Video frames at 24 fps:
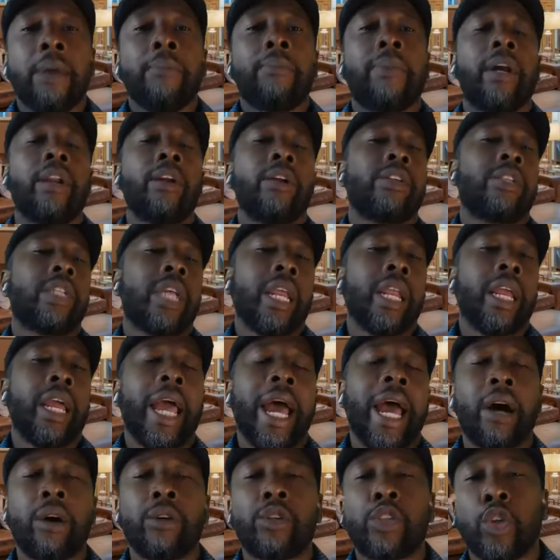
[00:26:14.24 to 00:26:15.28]
but understanding
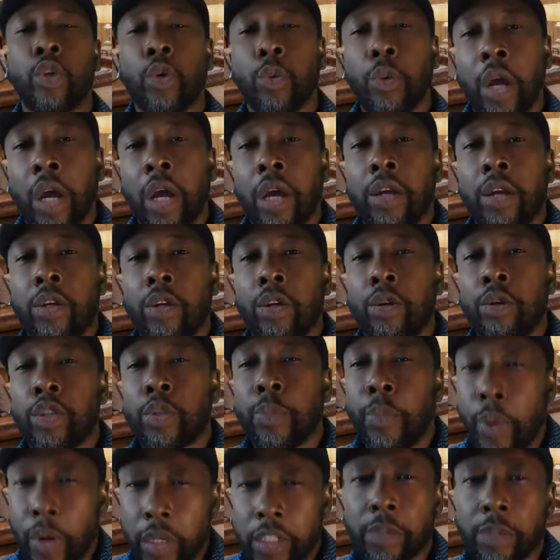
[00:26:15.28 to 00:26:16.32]
how to use
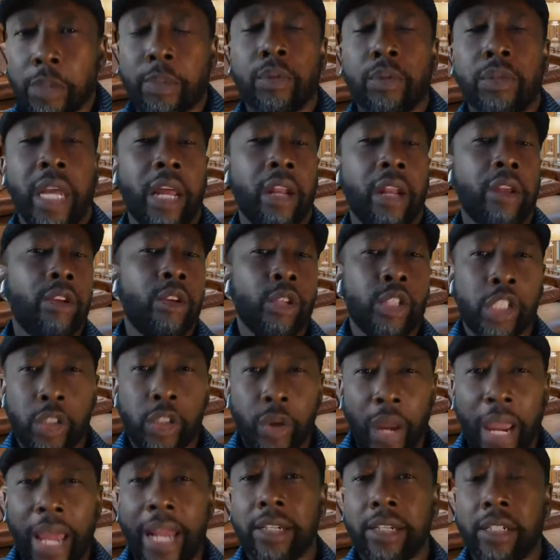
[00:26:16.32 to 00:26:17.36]
principles, how to use
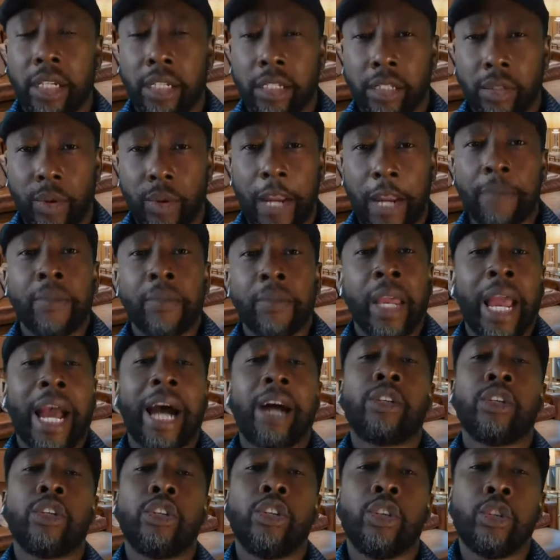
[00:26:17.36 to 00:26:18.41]
strategies, right? How
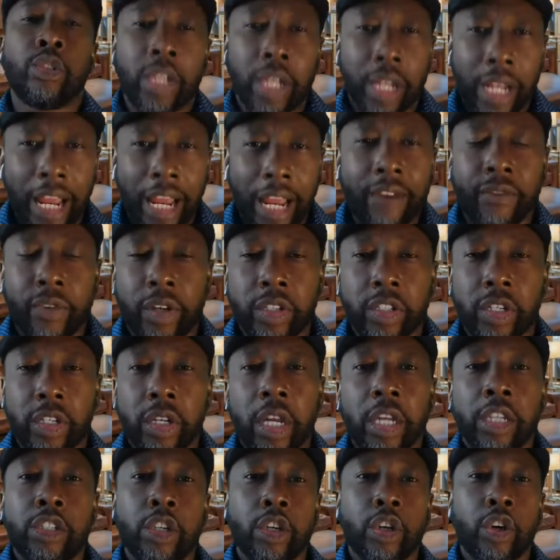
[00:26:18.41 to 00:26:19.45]
to use leverage
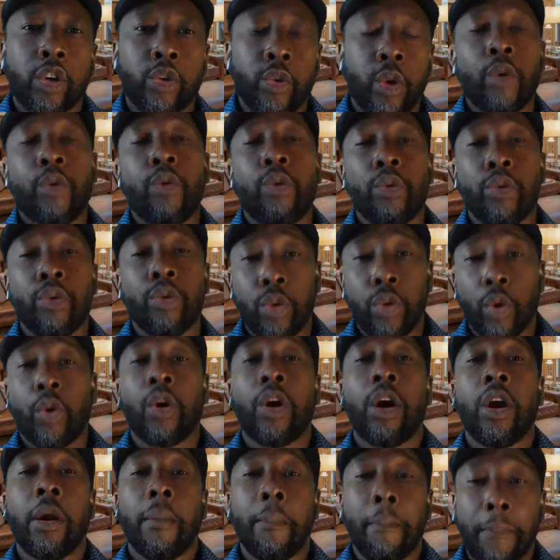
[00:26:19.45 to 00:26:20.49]
to grow
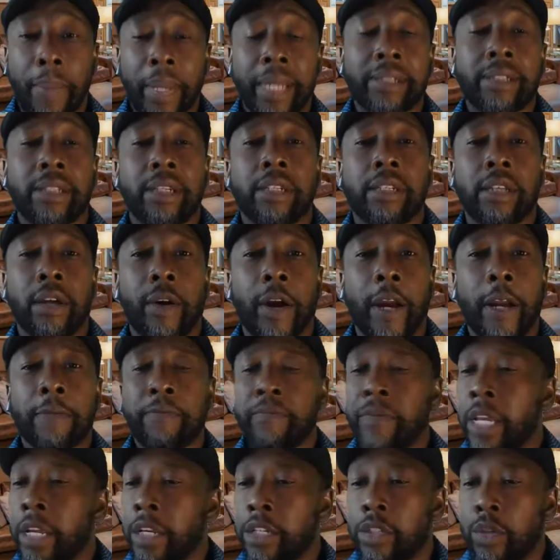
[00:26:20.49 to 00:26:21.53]
your business. All right.
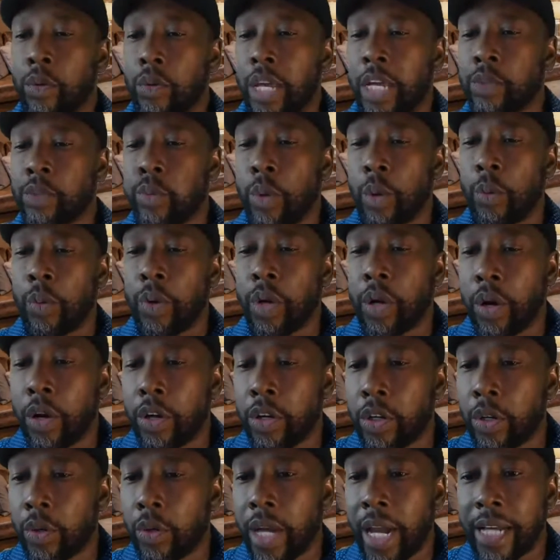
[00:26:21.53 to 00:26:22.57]
So that's what we're going to
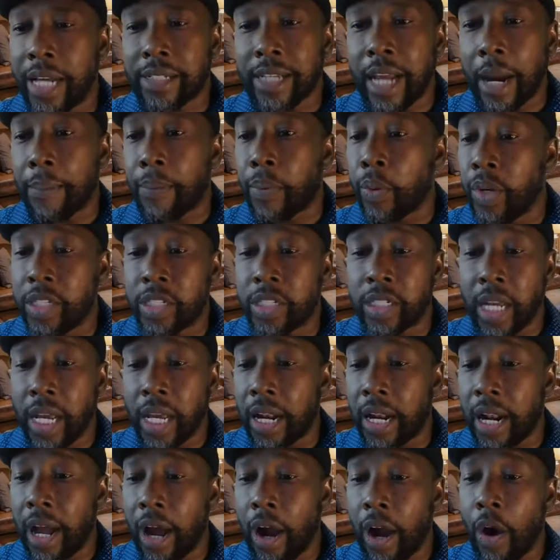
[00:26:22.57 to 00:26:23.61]
do, guys. I appreciate it
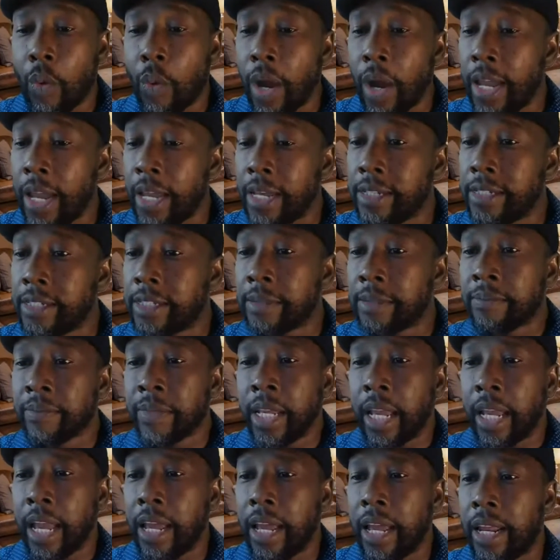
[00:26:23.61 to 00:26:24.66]
always.
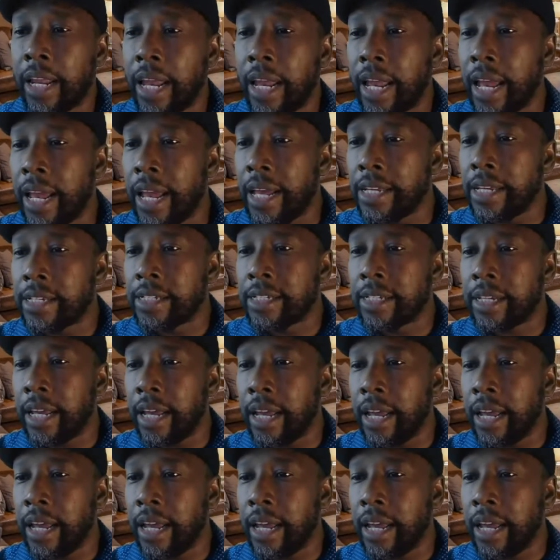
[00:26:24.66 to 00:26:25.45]
And as